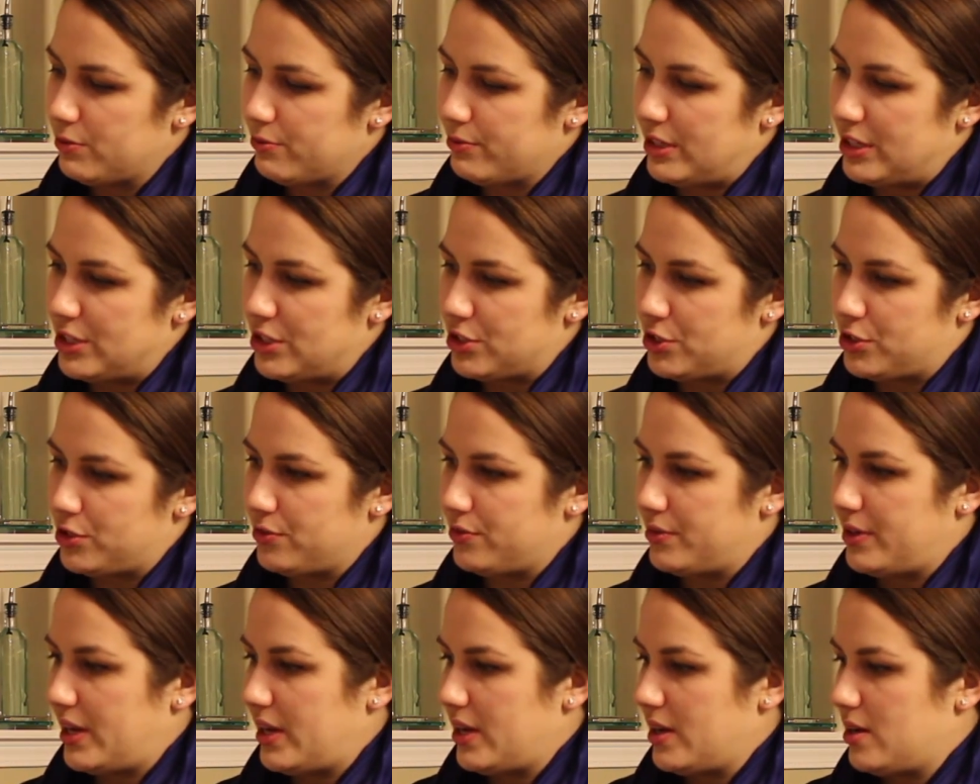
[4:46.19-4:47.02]

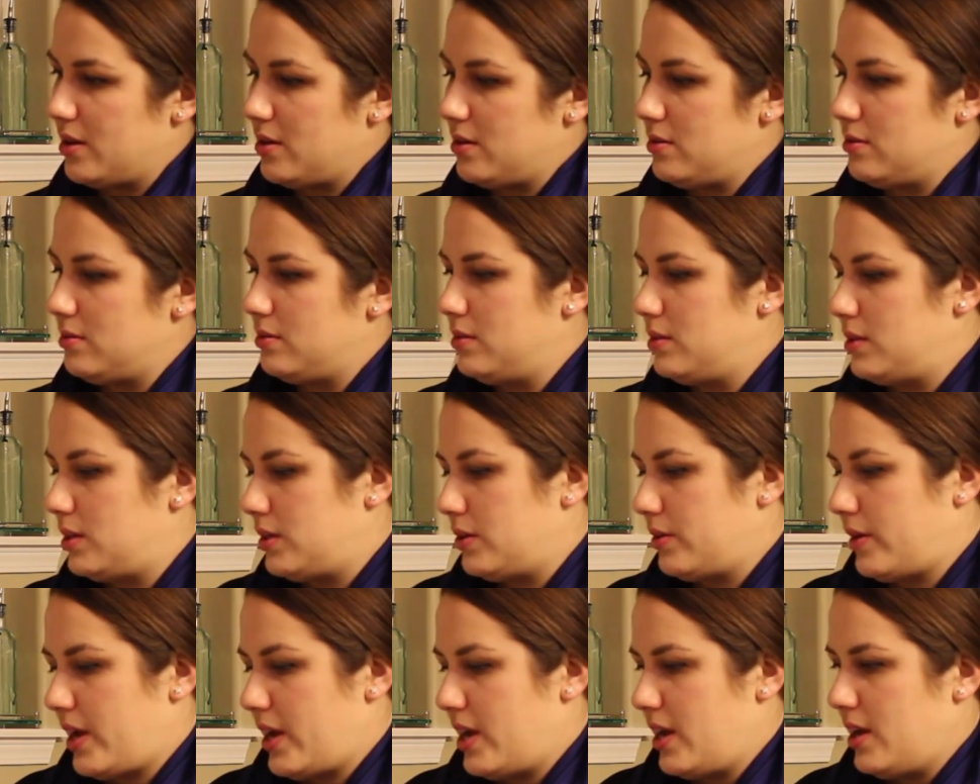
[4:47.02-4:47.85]
register now.
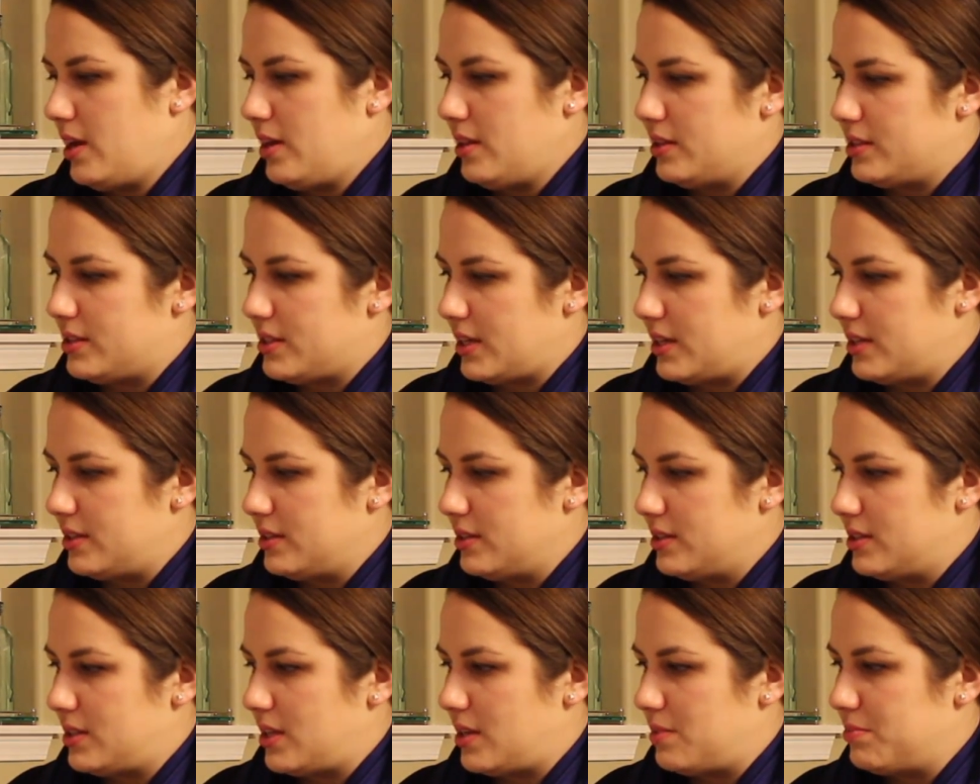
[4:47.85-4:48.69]
Oh hey, the
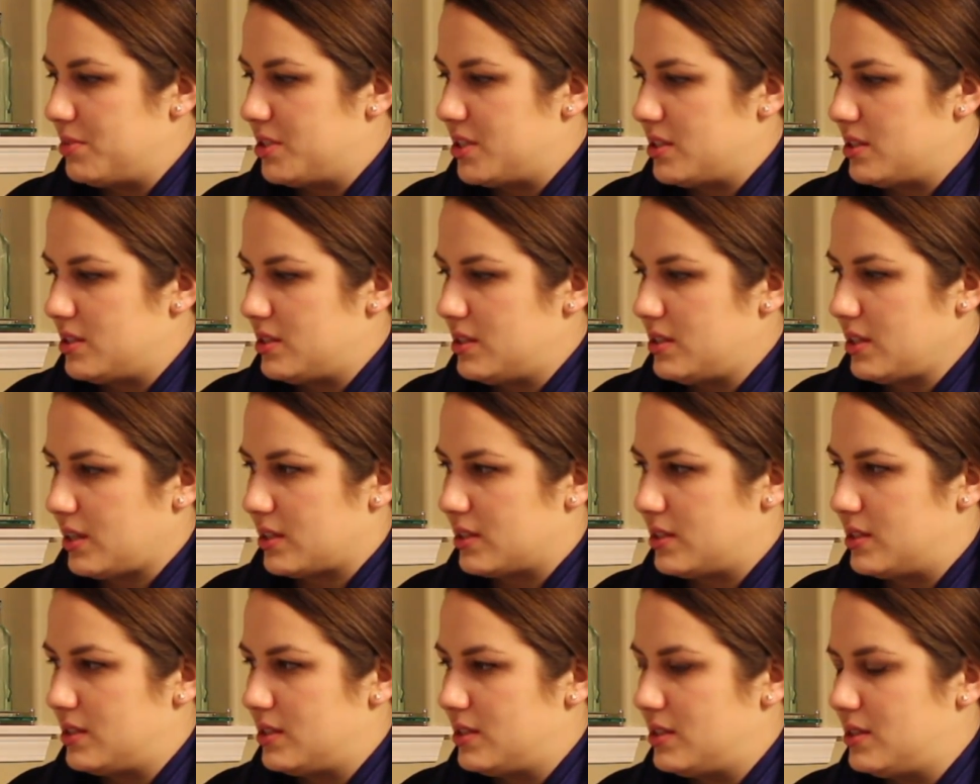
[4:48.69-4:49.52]
same,
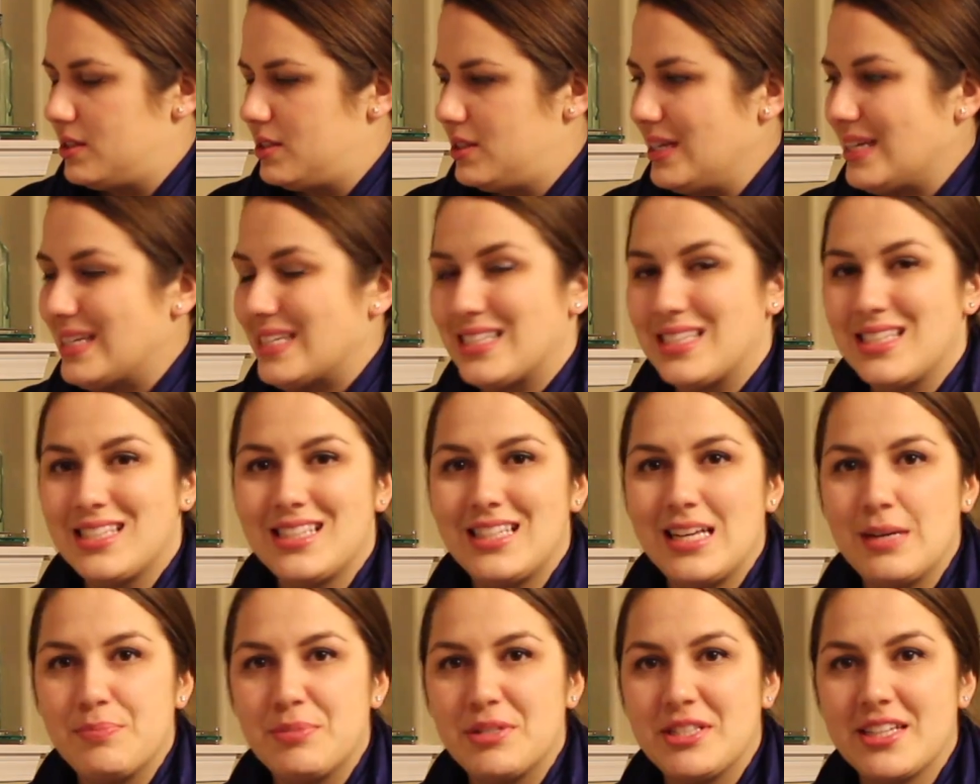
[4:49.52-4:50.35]
six, six
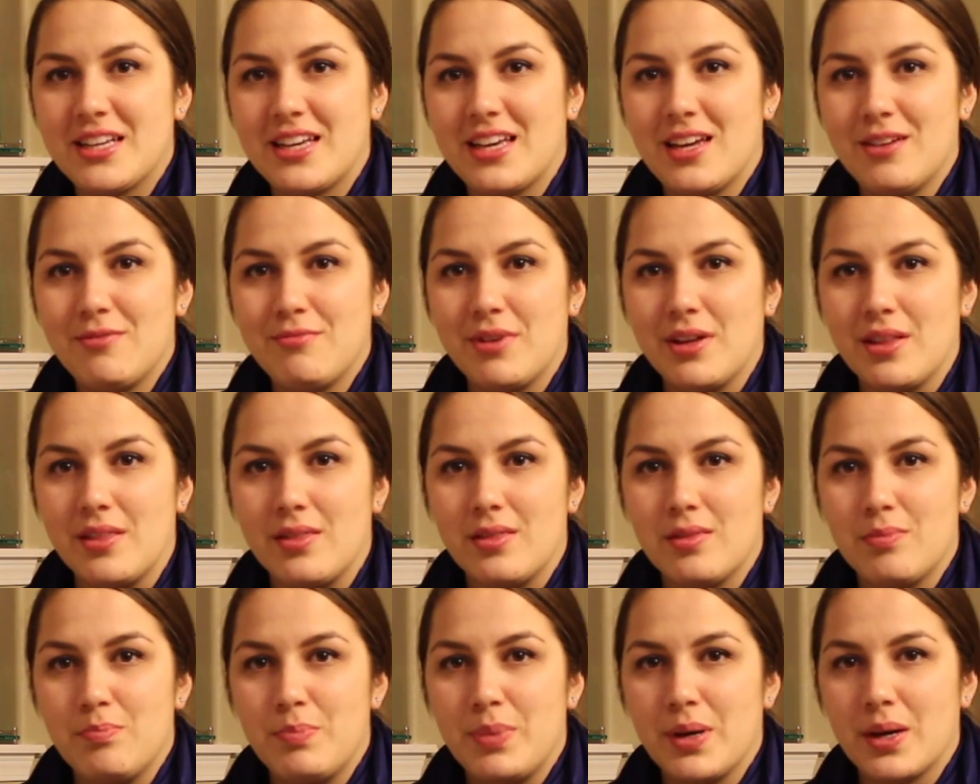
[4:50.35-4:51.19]
steps again with
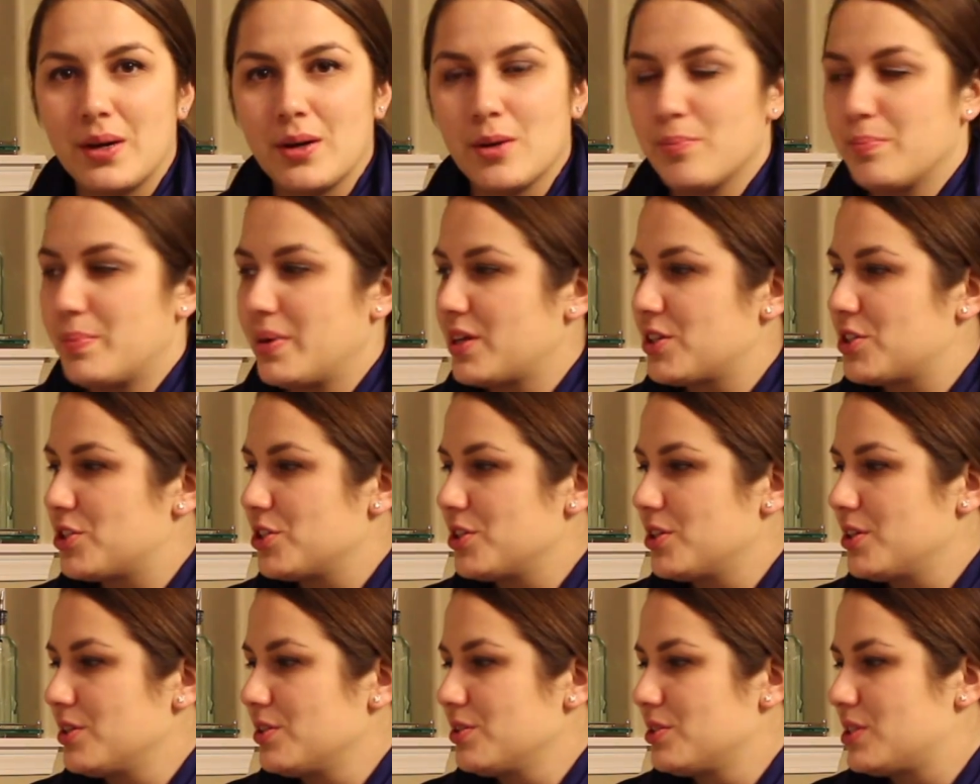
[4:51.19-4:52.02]
bigger
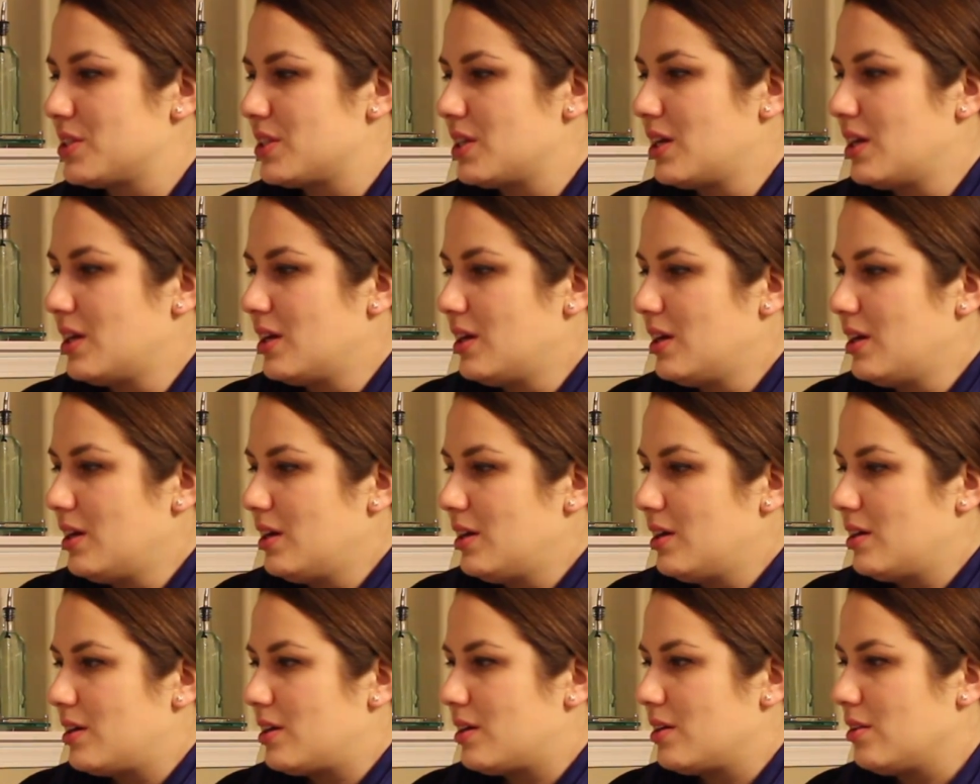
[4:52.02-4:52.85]
pictures
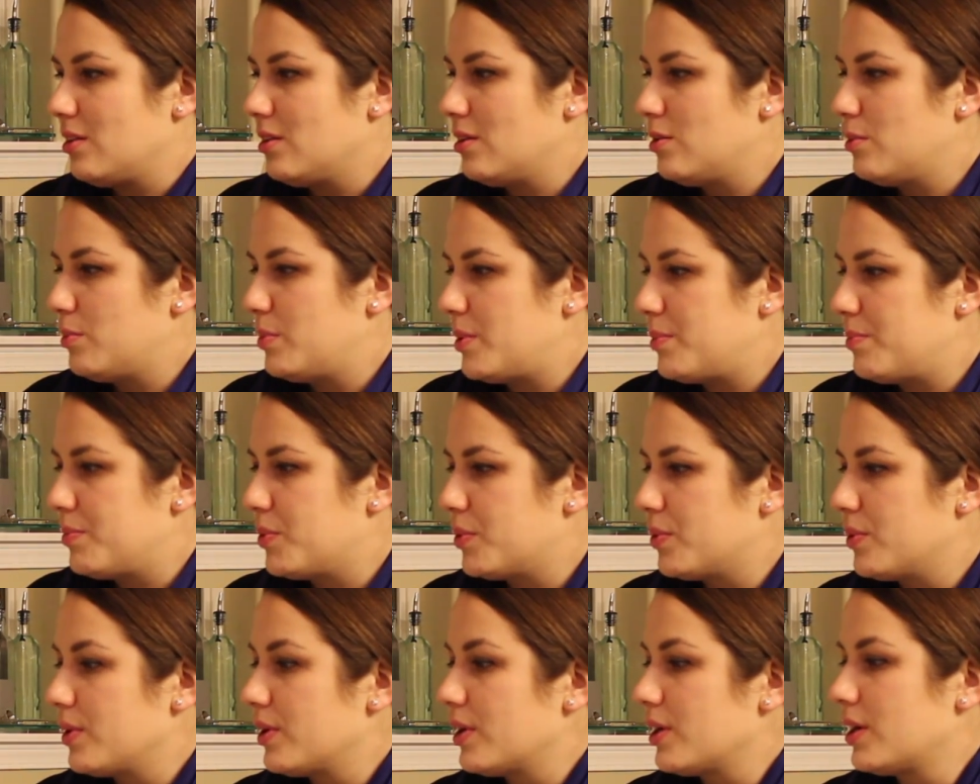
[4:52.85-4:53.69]
and a little bit
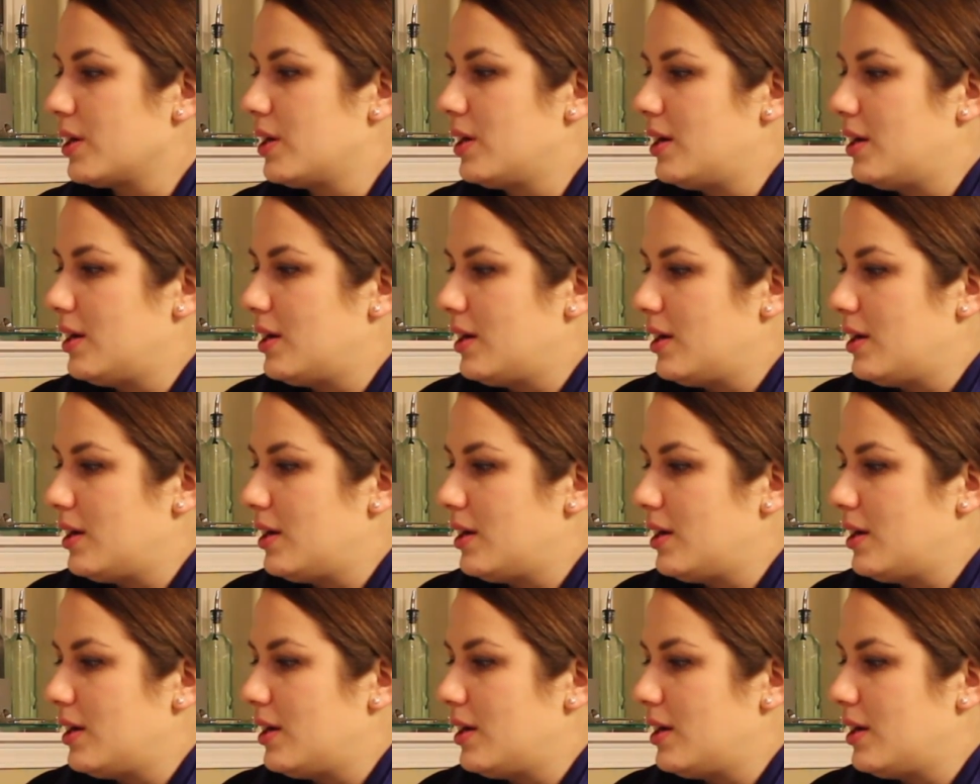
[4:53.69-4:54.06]
more.